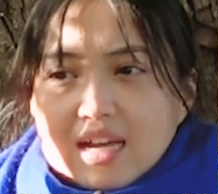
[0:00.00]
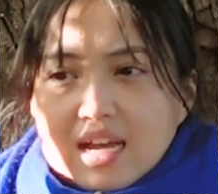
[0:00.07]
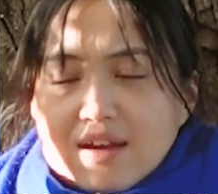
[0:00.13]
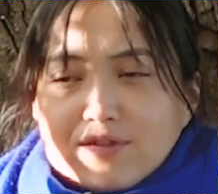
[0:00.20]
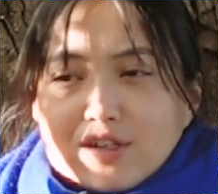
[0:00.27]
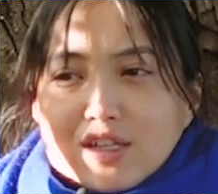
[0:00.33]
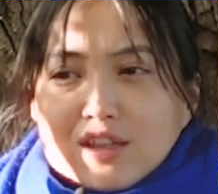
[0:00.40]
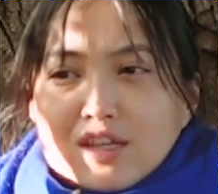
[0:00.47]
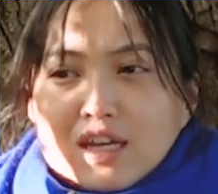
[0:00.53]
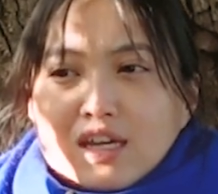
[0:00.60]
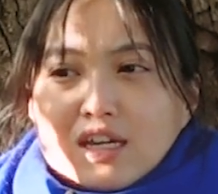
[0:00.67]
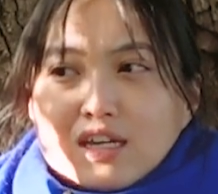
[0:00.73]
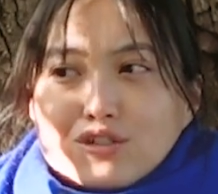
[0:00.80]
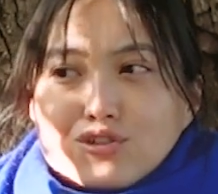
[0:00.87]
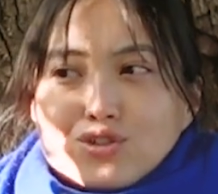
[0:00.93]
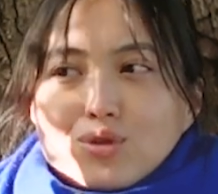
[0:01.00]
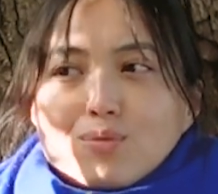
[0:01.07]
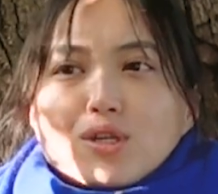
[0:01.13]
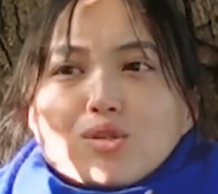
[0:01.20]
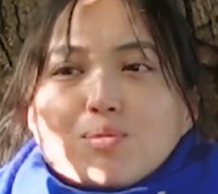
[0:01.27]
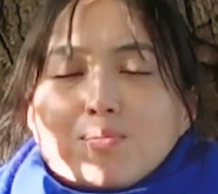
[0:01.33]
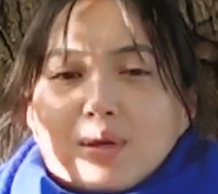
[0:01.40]
Everything is so
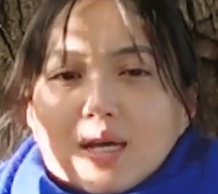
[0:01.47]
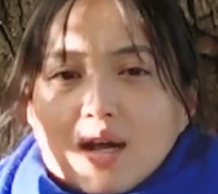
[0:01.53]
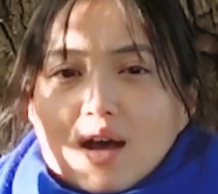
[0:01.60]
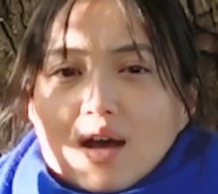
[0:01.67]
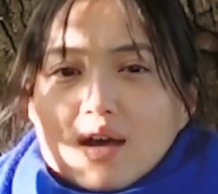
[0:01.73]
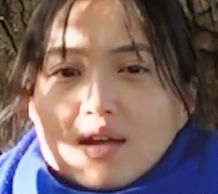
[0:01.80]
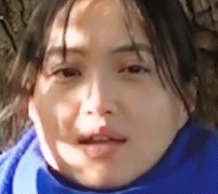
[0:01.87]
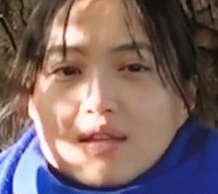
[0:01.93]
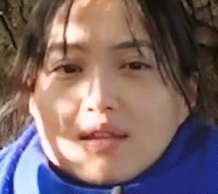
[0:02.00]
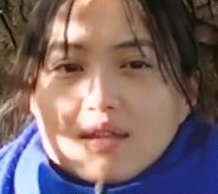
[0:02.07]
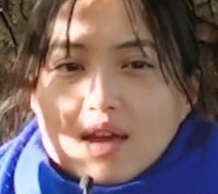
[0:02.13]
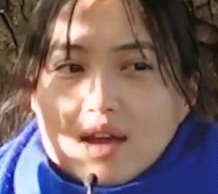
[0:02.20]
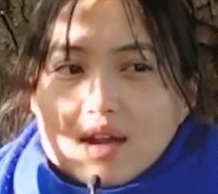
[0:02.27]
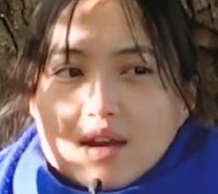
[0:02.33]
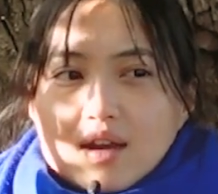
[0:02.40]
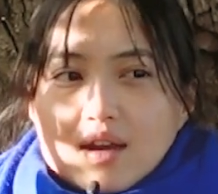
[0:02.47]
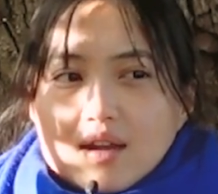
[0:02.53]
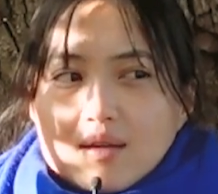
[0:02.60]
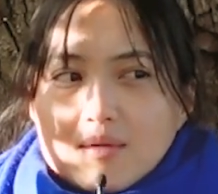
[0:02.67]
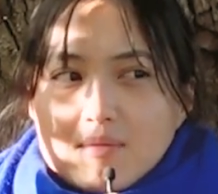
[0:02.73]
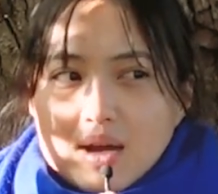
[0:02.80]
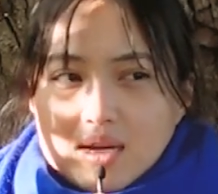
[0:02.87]
much bigger than
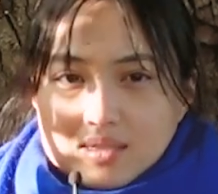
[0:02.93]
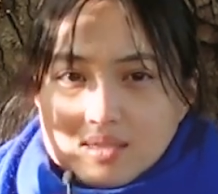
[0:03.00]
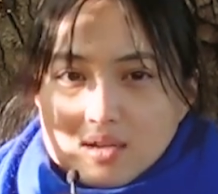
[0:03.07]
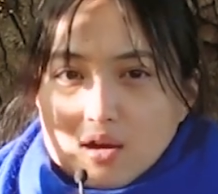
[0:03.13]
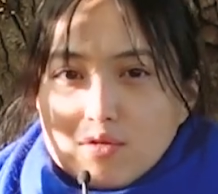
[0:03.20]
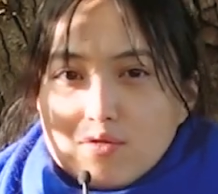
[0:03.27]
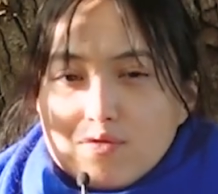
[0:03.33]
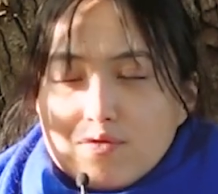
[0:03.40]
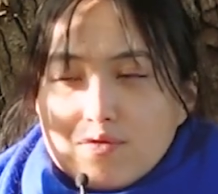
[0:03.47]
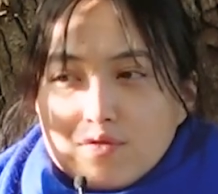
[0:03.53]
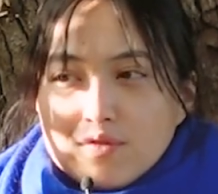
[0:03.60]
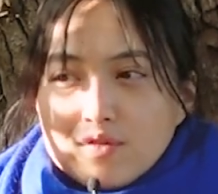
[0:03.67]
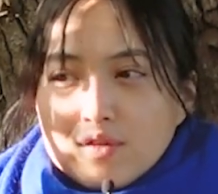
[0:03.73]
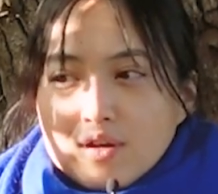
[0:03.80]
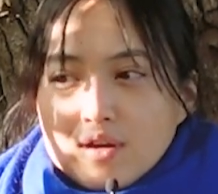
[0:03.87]
myself.